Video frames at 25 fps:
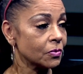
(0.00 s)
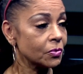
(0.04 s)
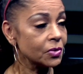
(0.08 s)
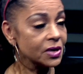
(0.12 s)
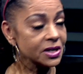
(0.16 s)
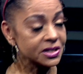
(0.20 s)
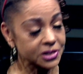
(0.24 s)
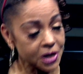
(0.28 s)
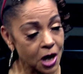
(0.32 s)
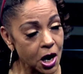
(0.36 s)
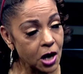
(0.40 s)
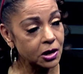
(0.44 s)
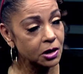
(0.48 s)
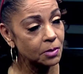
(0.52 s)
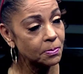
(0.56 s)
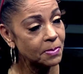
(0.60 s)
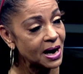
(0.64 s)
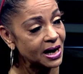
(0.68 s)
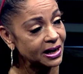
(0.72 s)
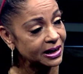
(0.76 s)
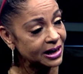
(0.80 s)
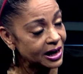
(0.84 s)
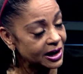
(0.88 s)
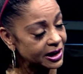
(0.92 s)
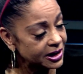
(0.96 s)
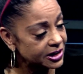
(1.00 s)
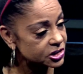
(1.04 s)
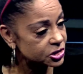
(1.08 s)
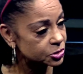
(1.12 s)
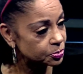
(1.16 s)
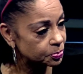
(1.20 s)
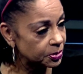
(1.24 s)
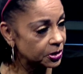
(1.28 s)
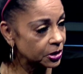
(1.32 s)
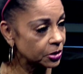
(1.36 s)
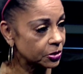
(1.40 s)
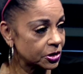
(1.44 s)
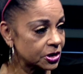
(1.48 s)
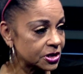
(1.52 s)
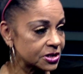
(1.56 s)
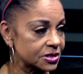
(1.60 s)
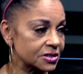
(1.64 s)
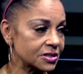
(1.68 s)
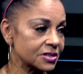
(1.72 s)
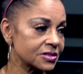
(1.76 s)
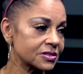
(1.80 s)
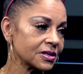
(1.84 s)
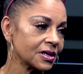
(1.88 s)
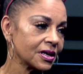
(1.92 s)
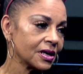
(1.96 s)
We talk about our
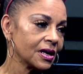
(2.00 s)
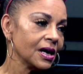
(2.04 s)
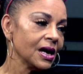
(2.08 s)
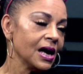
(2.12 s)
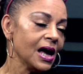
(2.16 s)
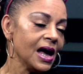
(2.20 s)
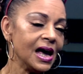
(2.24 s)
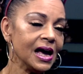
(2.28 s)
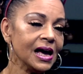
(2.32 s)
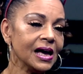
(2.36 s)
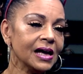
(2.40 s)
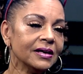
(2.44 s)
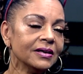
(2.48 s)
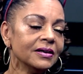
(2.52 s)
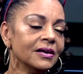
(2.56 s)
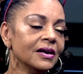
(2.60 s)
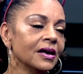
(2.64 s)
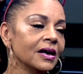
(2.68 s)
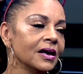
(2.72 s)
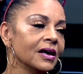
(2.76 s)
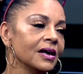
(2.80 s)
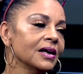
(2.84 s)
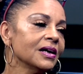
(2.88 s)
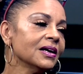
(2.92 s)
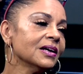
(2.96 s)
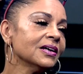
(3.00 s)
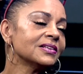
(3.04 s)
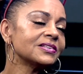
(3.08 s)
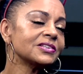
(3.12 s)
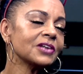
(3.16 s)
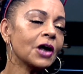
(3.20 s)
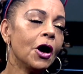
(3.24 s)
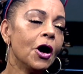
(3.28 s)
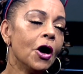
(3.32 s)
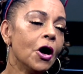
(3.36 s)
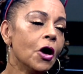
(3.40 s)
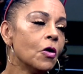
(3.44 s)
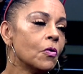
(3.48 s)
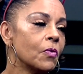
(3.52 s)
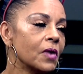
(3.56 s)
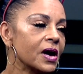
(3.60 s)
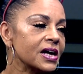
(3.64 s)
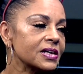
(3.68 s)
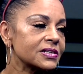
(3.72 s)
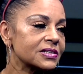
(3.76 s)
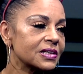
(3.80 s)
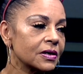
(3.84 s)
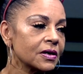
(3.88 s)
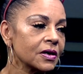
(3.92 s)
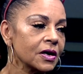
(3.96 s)
experiences. And it's
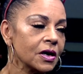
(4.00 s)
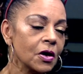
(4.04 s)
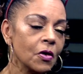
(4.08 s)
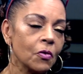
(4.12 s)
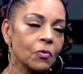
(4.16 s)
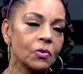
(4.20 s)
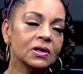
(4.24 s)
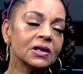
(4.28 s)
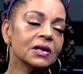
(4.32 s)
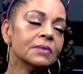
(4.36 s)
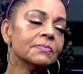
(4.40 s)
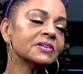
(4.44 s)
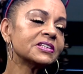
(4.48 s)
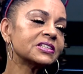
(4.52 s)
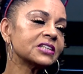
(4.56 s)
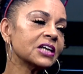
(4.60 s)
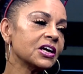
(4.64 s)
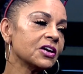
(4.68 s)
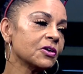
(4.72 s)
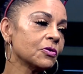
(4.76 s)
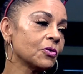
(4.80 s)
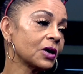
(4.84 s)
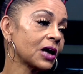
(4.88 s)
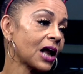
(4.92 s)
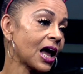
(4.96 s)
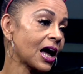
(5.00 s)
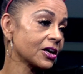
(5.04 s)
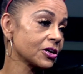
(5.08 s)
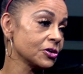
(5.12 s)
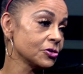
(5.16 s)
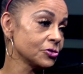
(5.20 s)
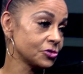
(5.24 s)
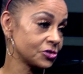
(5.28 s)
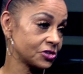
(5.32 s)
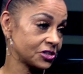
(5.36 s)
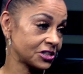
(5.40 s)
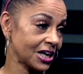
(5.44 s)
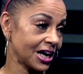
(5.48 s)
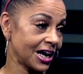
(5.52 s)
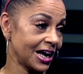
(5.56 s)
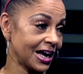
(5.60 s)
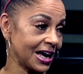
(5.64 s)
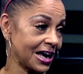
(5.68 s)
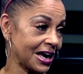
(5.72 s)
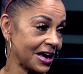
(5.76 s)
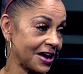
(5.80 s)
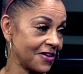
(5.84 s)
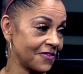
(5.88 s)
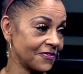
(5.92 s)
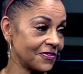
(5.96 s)
always, well, let me tell you what I used to
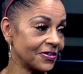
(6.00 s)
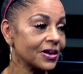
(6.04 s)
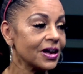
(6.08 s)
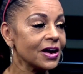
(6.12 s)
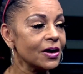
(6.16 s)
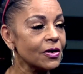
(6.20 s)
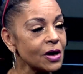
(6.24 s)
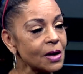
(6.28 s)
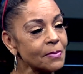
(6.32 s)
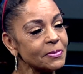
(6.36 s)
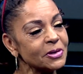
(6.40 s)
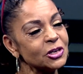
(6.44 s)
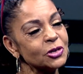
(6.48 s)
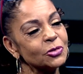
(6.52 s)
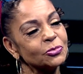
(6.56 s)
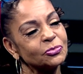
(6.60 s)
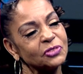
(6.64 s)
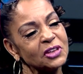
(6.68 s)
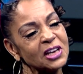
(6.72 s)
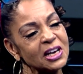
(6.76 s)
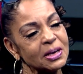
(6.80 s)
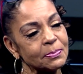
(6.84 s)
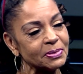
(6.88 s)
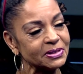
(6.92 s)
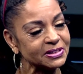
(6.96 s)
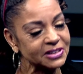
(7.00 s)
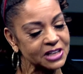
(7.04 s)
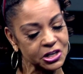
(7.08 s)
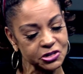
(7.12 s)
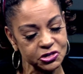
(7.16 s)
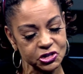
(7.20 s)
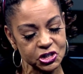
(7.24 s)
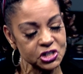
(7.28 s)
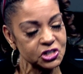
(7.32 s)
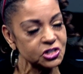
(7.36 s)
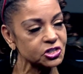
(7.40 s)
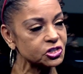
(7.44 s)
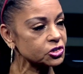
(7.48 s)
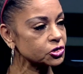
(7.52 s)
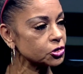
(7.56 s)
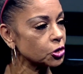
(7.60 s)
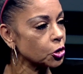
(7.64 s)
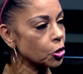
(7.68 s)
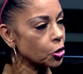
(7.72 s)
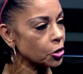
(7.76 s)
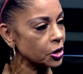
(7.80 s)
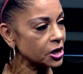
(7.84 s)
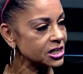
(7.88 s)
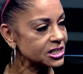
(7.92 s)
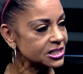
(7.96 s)
have. I mean, you think, but they're just
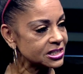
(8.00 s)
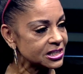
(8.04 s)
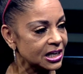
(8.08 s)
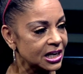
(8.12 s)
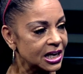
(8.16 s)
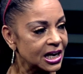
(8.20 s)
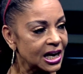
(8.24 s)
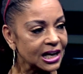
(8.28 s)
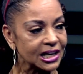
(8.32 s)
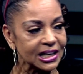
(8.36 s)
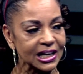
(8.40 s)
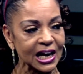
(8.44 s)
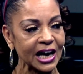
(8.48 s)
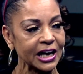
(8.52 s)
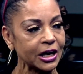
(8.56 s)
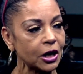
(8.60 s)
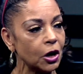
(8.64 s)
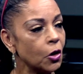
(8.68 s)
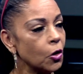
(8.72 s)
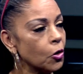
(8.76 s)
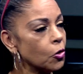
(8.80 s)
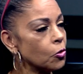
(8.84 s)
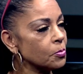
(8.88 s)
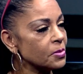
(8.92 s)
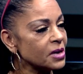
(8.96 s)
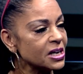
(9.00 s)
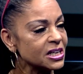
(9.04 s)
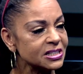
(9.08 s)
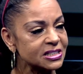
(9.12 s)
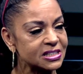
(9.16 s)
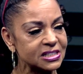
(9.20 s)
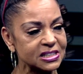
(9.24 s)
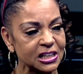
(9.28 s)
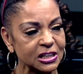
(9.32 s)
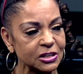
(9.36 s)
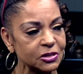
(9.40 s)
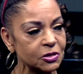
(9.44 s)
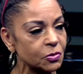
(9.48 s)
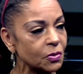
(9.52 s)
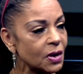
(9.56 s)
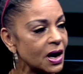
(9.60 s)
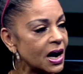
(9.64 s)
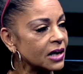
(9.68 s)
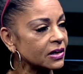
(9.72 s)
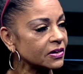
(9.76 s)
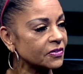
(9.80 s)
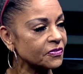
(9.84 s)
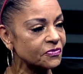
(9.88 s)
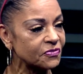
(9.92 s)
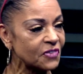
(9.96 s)
stories like old men sitting
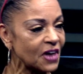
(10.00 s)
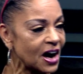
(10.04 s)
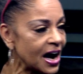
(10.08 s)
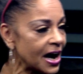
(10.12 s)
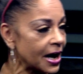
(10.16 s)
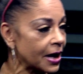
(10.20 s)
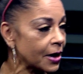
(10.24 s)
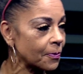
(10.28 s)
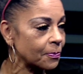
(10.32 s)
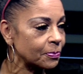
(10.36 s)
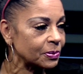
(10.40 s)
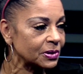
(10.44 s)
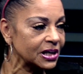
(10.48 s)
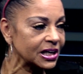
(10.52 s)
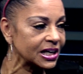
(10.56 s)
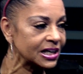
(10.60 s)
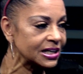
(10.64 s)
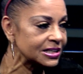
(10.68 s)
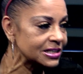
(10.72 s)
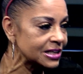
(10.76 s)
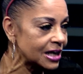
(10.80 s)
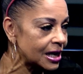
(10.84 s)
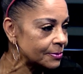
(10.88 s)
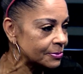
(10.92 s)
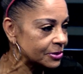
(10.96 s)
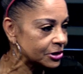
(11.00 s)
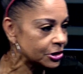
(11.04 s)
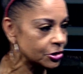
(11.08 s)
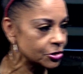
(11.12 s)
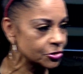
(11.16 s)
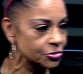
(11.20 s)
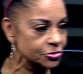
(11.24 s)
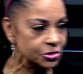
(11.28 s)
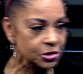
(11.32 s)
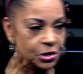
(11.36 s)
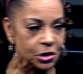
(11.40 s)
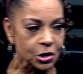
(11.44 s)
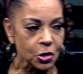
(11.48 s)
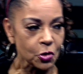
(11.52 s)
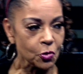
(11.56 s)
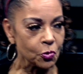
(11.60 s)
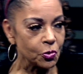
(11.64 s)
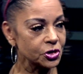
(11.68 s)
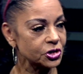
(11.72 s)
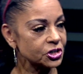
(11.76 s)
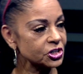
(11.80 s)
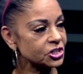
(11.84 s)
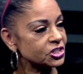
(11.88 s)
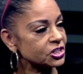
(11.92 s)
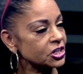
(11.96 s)
around a fire playing dominoes. We're
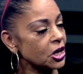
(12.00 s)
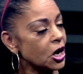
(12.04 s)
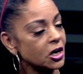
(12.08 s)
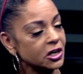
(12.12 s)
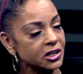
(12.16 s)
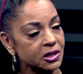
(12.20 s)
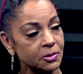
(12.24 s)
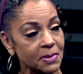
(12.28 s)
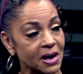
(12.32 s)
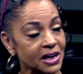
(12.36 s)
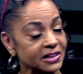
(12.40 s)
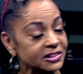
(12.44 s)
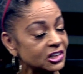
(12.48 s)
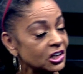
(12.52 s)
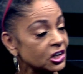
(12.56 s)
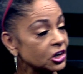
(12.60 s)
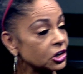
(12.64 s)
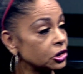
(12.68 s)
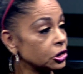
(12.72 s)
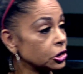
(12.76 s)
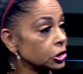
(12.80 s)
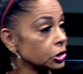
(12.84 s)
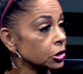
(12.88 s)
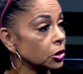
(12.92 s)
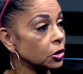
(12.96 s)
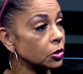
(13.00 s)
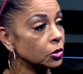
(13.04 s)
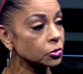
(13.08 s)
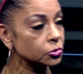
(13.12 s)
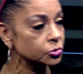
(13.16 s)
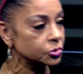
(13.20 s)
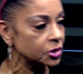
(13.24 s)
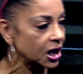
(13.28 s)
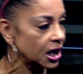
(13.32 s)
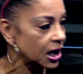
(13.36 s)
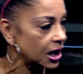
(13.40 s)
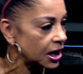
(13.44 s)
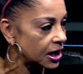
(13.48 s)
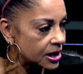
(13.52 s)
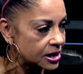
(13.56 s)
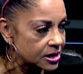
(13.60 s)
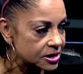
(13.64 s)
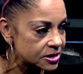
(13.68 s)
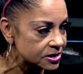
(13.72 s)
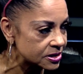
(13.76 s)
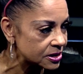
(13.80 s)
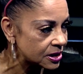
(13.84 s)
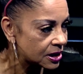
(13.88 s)
just talking about the good old days.